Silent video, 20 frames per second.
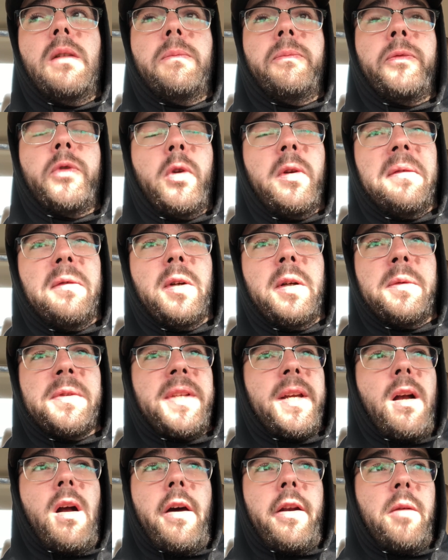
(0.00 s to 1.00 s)
Delivery was
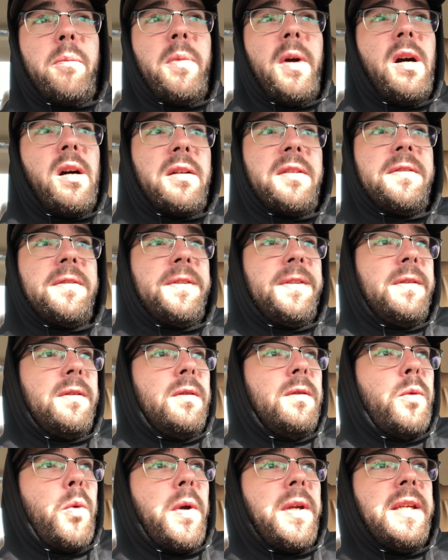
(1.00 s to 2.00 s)
like $100,
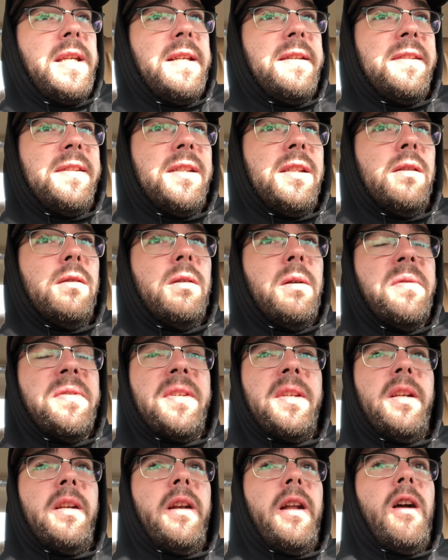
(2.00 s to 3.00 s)
quick, easy. I was
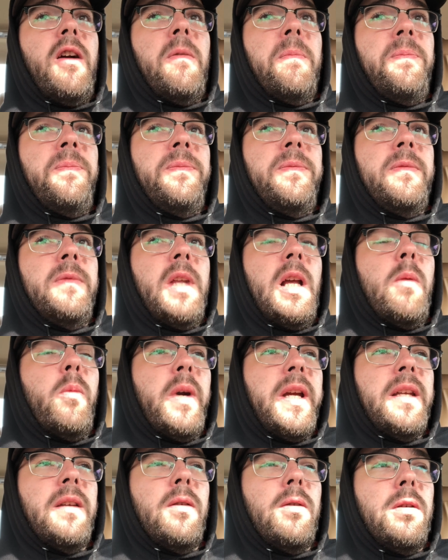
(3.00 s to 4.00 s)
in and out. Now I'm
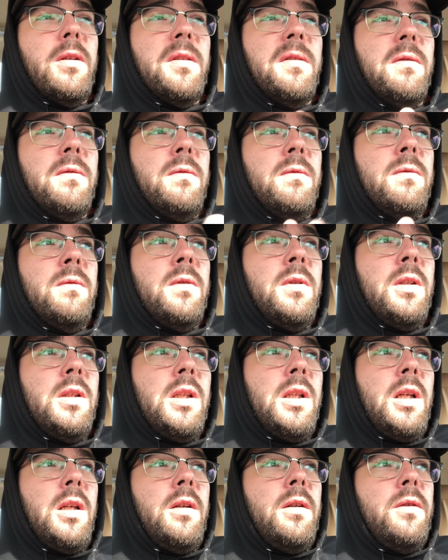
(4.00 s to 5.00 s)
waiting on
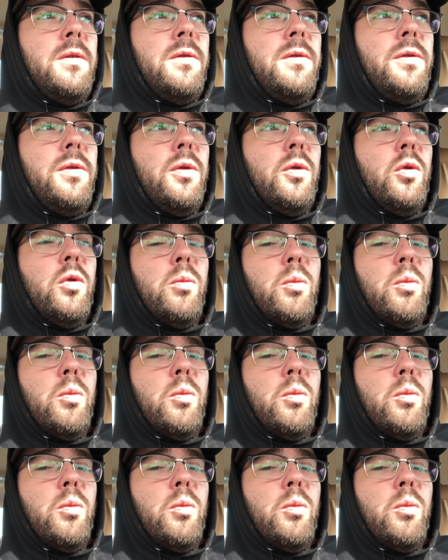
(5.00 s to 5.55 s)
2